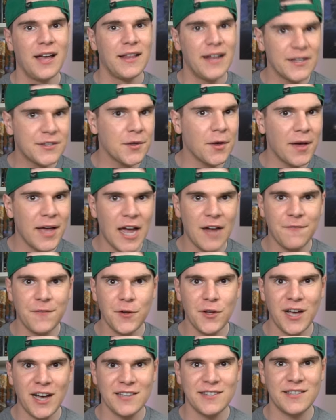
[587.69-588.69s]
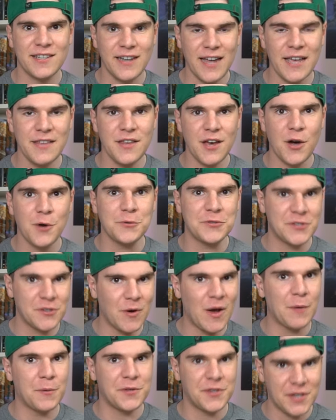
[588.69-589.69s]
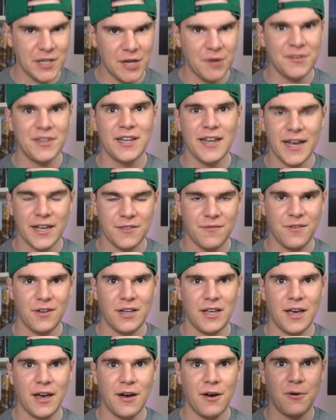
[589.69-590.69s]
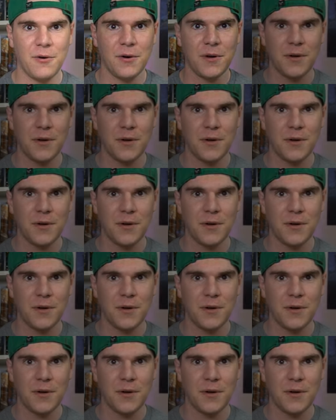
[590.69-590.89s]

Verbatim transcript: That's all I have for you guys today though, so I will see you in the next video.